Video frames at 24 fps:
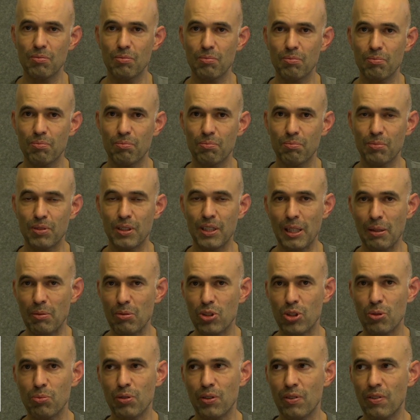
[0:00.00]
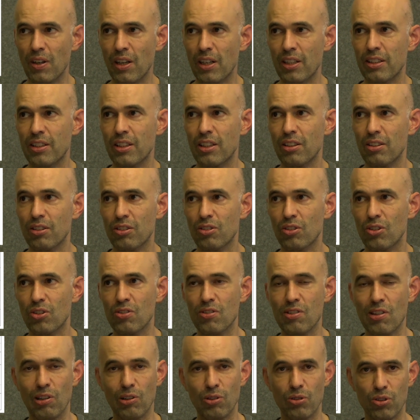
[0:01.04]
be able to provide a good
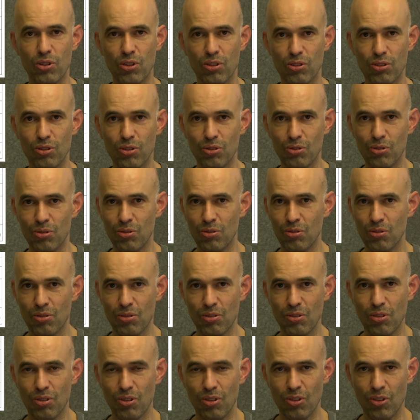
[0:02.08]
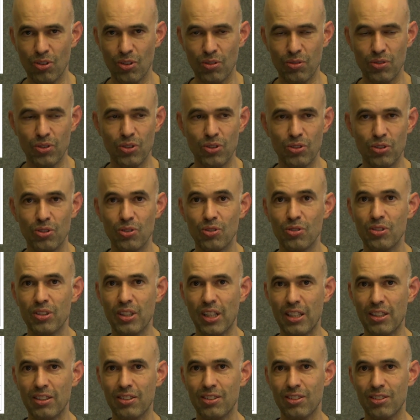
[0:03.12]
solution to all of your use
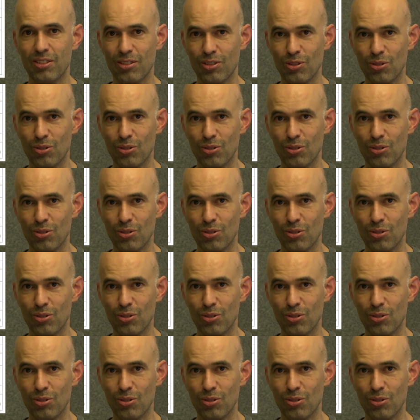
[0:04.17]
cases.